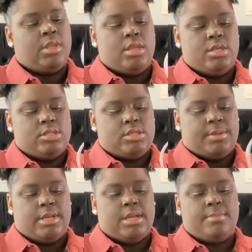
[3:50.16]
So it
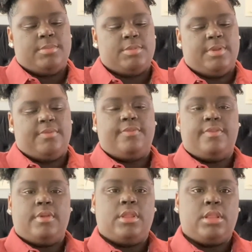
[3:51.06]
comes with
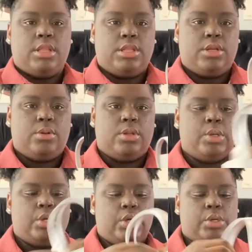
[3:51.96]
the little
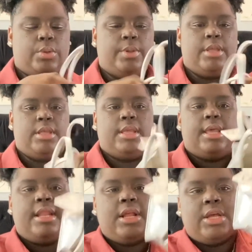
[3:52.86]
logo.
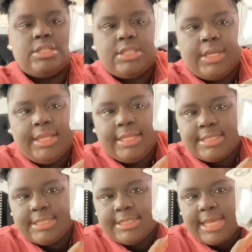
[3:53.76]
And then also it looks
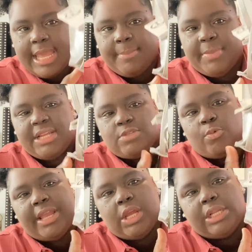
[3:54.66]
the same, but it's
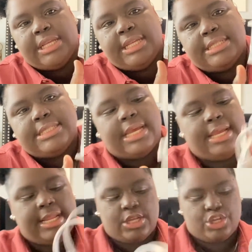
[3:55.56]
white on the inside,
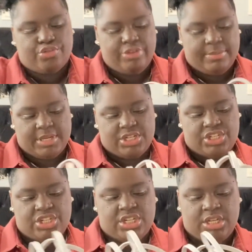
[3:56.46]
like a creamish
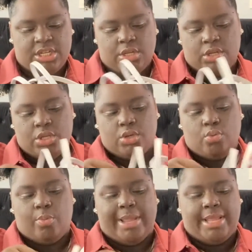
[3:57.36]

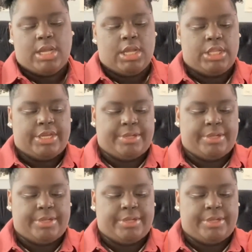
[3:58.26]
white color.